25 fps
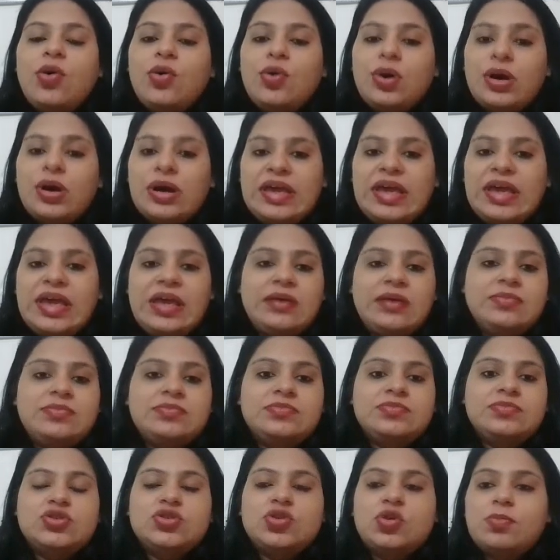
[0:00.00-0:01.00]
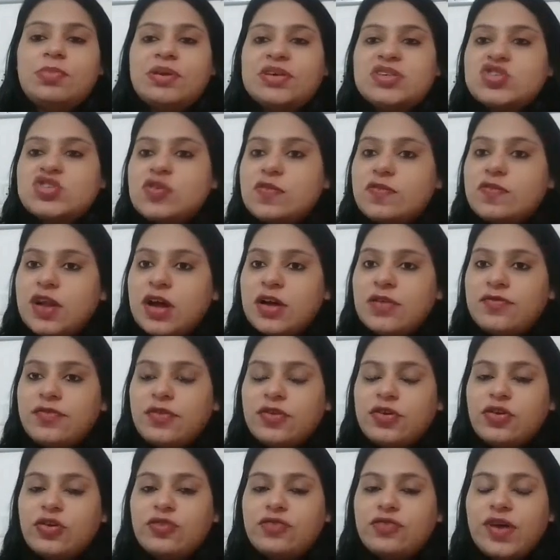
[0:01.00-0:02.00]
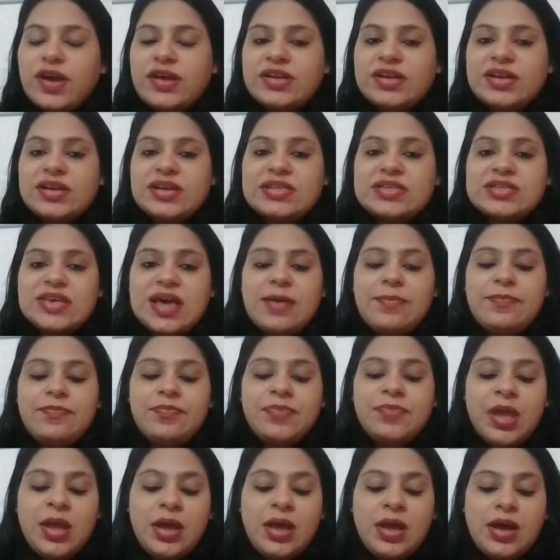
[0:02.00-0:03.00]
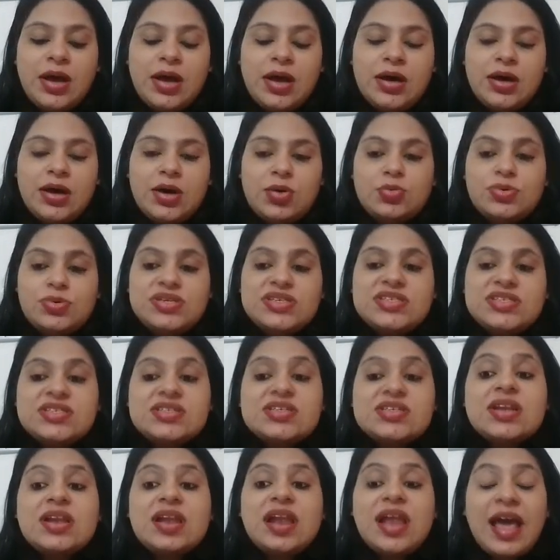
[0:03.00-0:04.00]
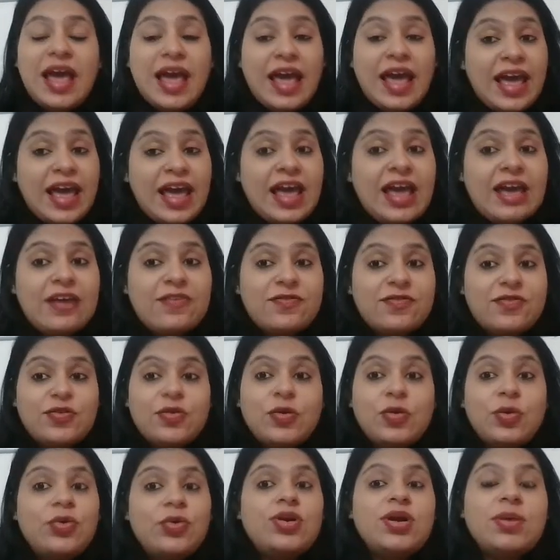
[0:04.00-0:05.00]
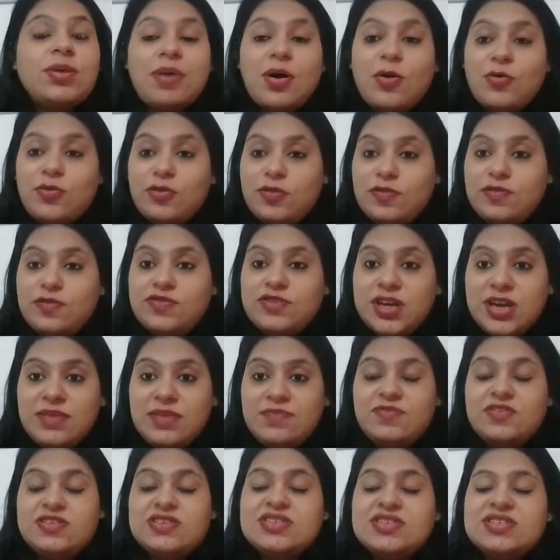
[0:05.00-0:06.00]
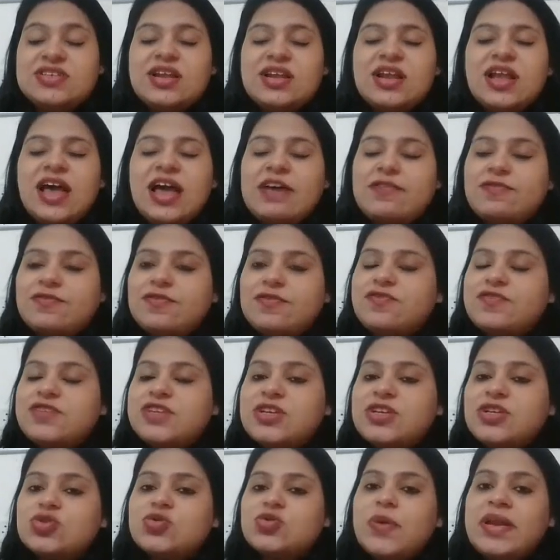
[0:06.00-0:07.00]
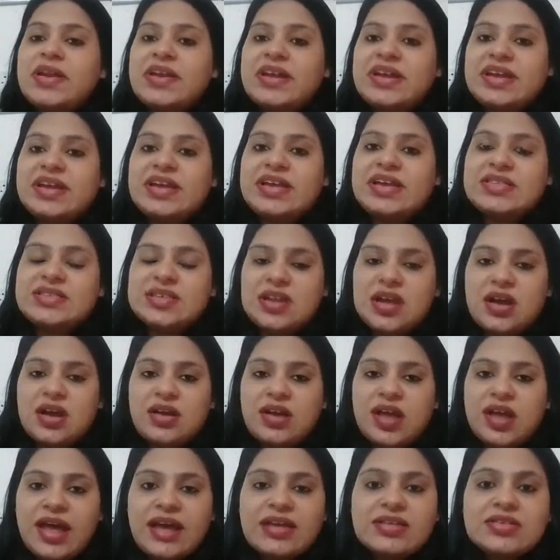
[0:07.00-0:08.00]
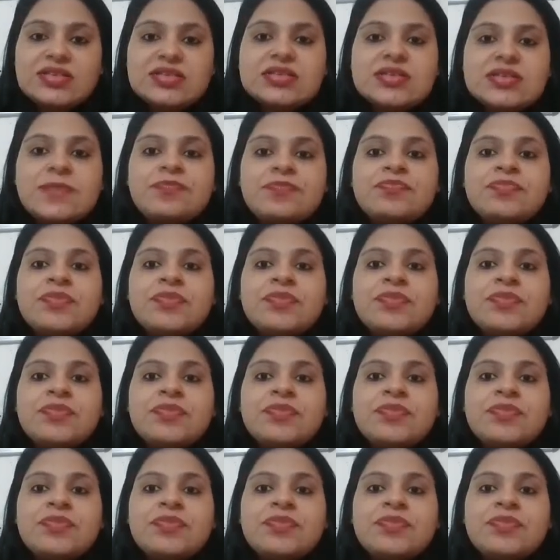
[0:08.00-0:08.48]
Okay, so best of luck for your final exam. Uh, we still have good amount of time. We still have 15, 20 days in our hands.